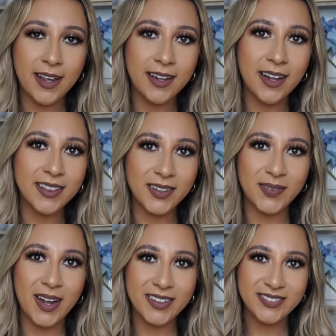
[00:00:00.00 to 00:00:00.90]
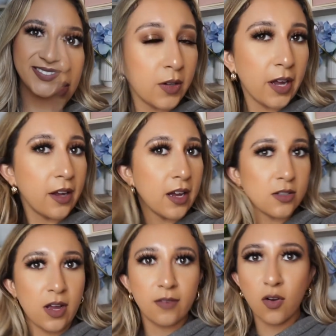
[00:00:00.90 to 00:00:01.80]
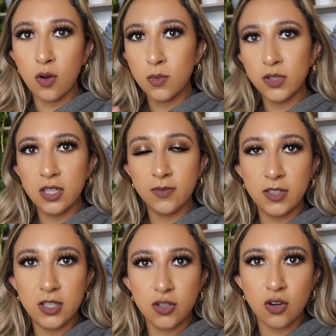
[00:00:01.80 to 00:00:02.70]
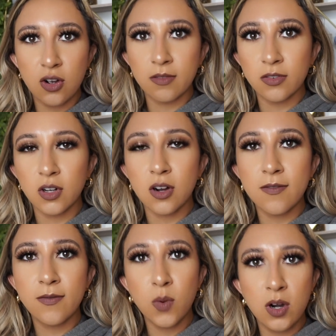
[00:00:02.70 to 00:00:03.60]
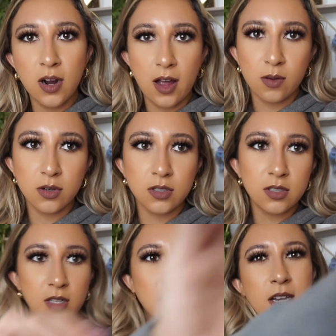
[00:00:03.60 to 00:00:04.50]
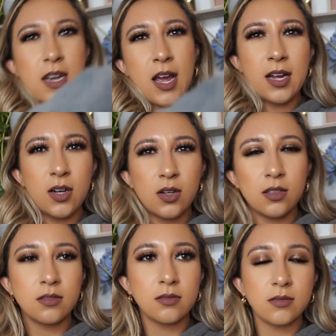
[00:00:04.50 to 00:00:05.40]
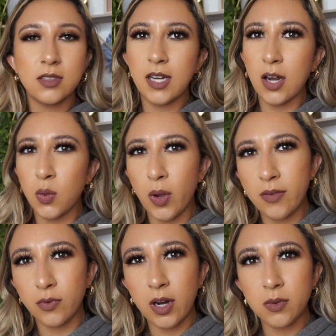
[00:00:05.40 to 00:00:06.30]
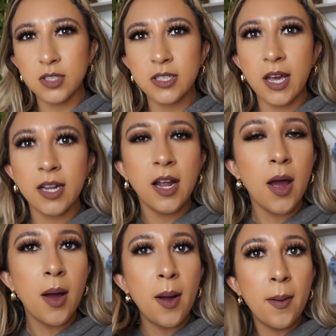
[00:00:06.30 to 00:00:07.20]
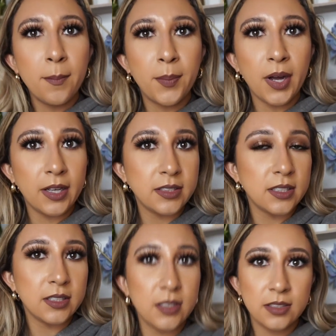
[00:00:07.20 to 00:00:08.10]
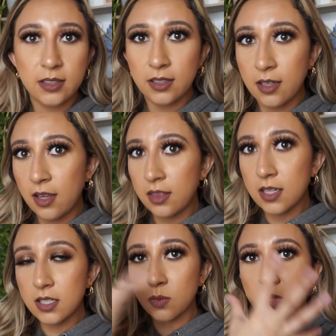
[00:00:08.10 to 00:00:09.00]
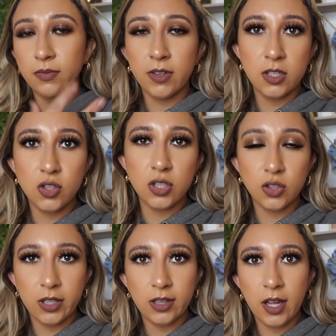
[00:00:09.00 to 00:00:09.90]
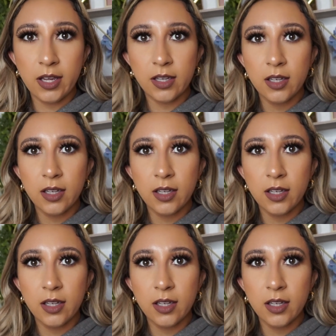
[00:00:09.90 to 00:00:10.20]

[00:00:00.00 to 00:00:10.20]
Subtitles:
a little while. Okay guys, so I've almost had this foundation on for 4 hours. Not quite 4 hours yet, but this is what the foundation is looking like.